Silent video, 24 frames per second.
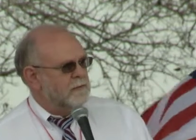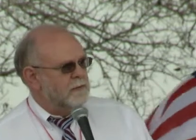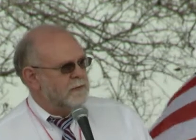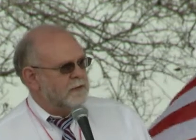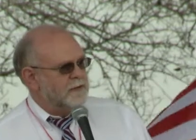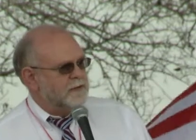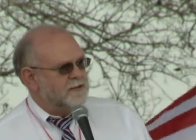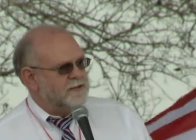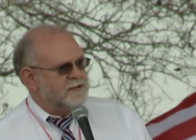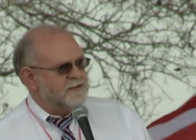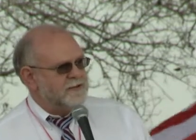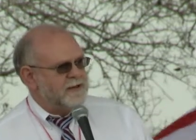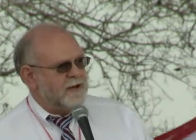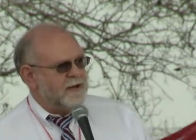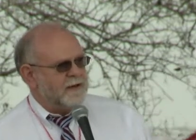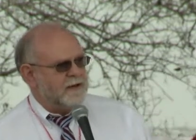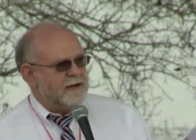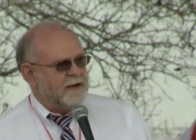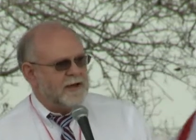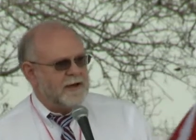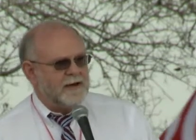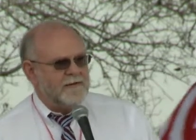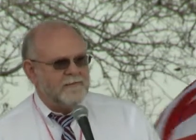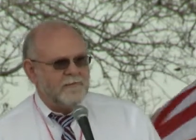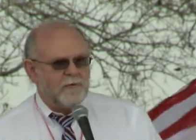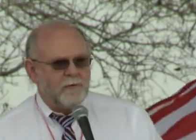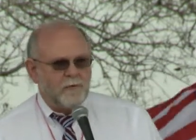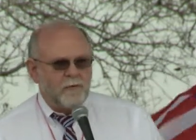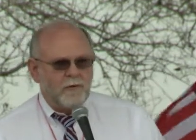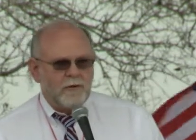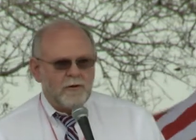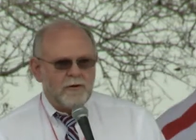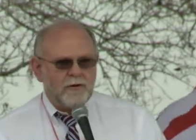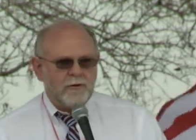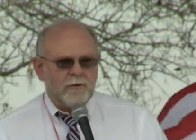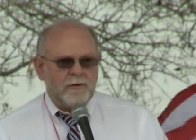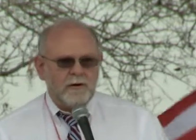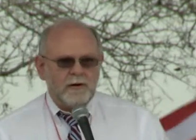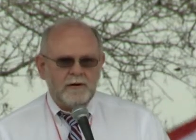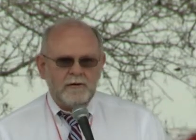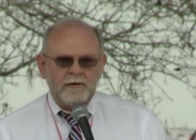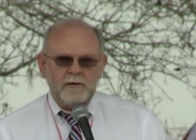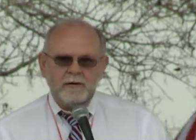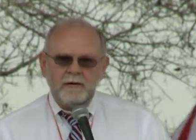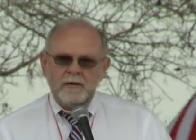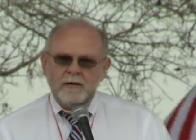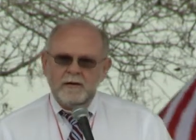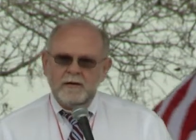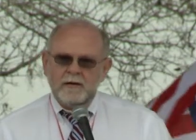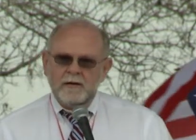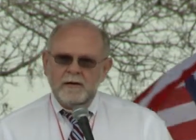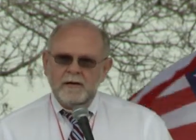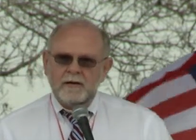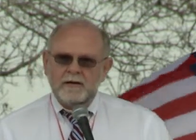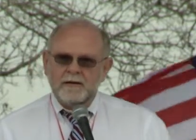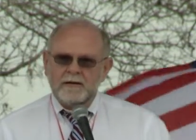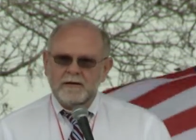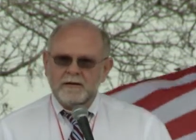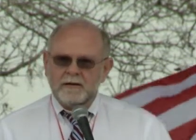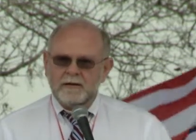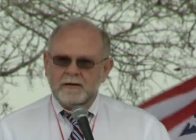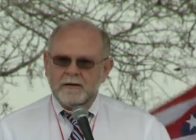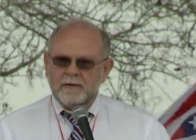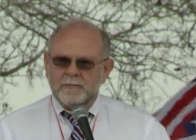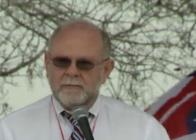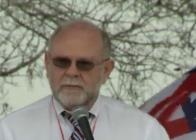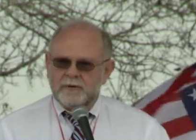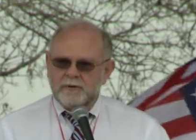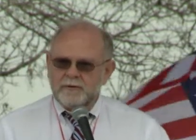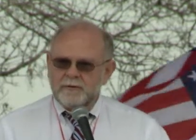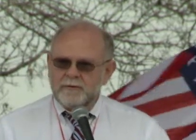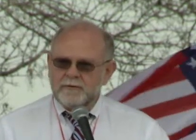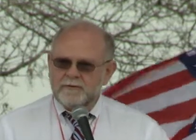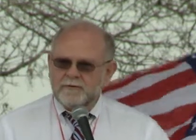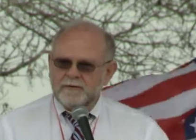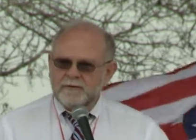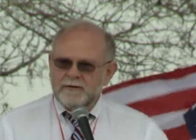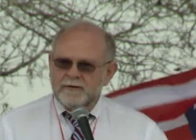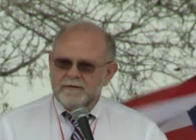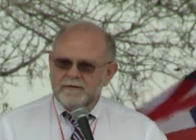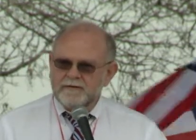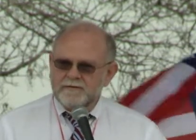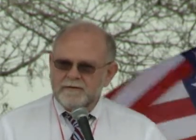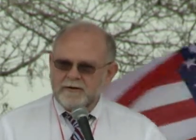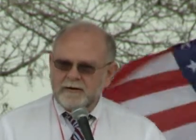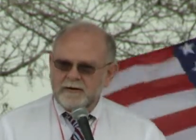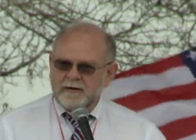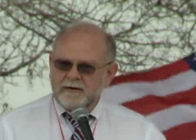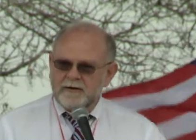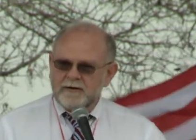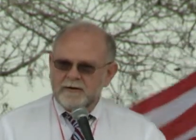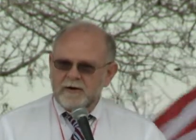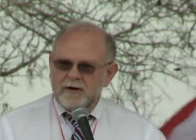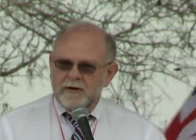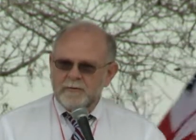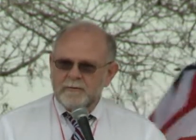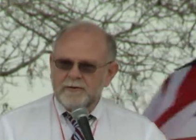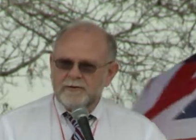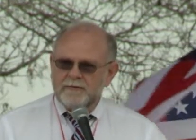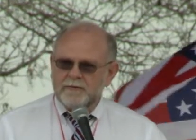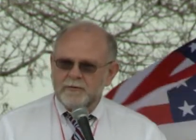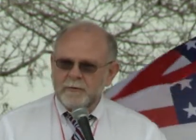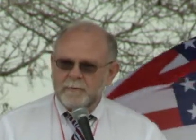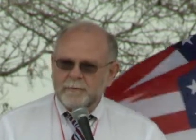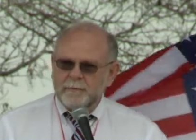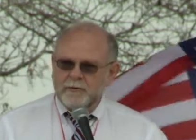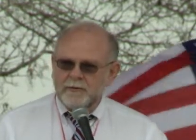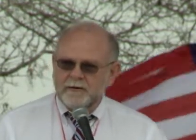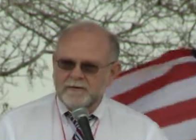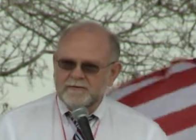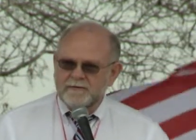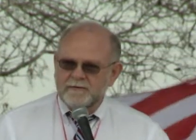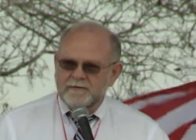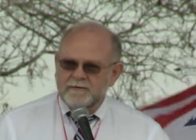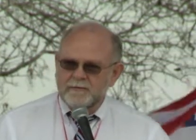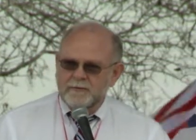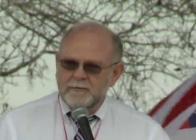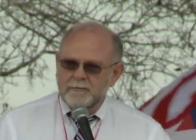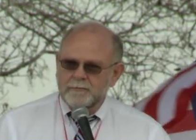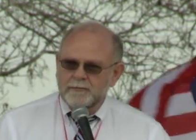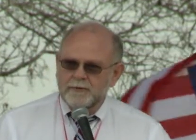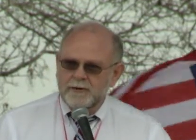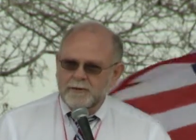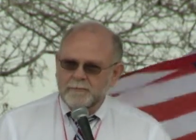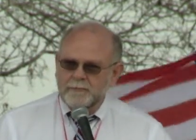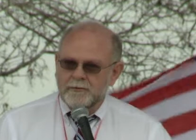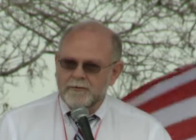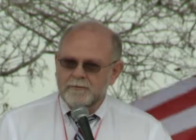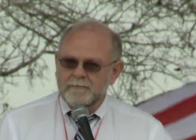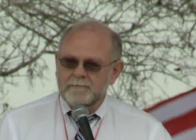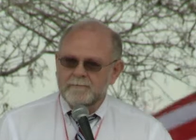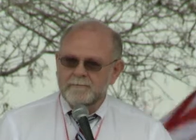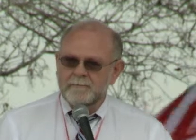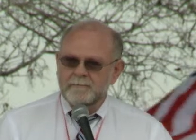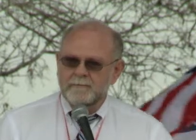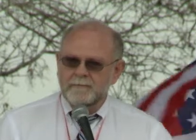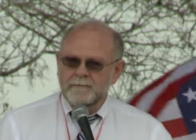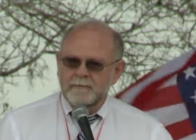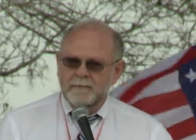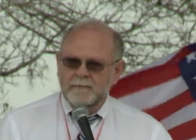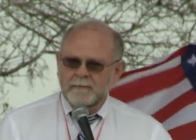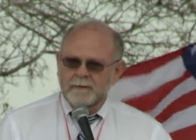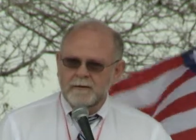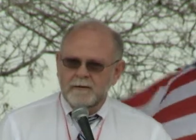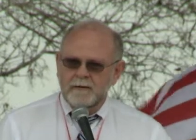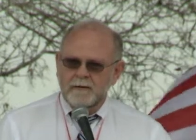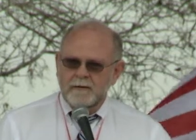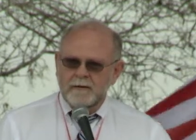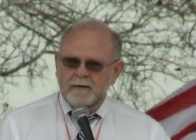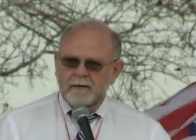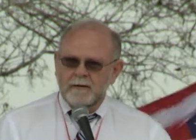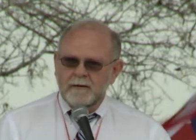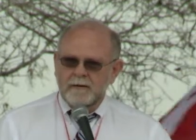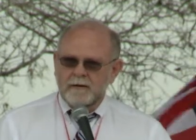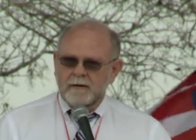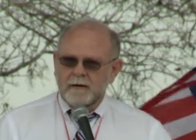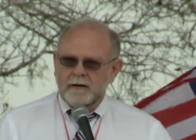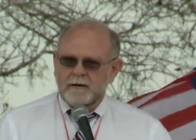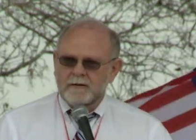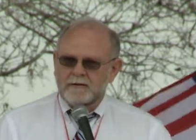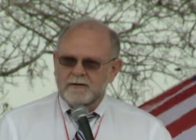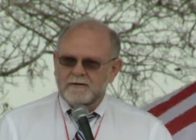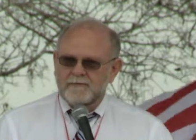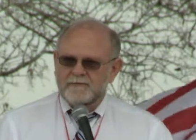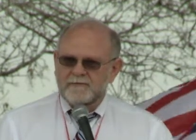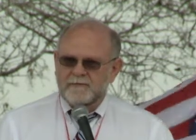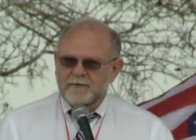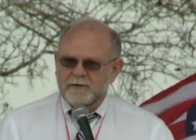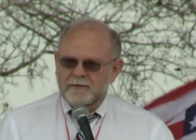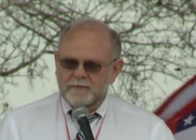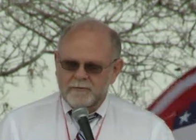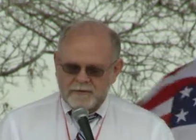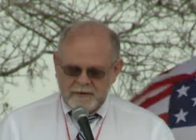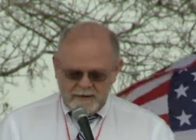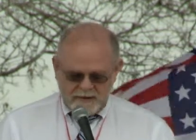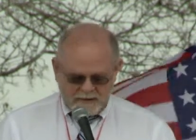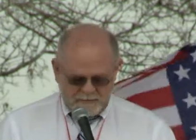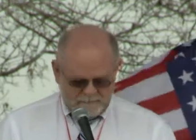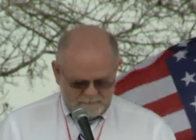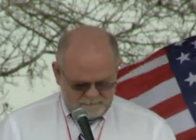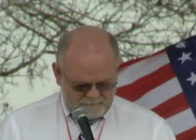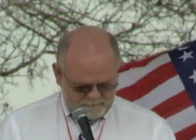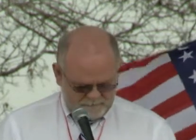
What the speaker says: They'd just gotten out of a war where a king had been using his standing army to oppress his own people, and they feared that.